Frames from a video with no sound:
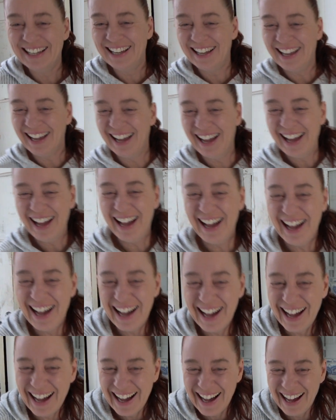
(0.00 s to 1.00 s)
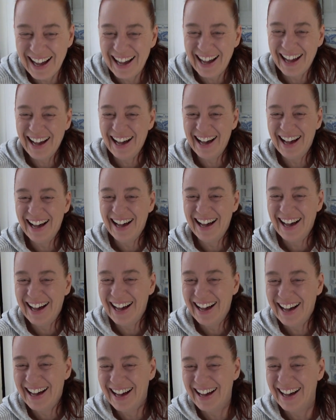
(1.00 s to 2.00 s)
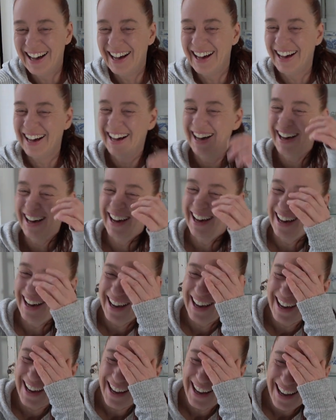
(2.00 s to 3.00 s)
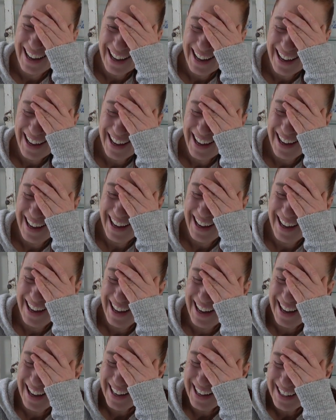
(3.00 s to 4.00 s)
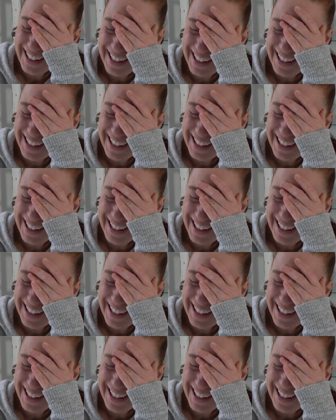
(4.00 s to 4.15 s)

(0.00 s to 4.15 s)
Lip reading: [no speech]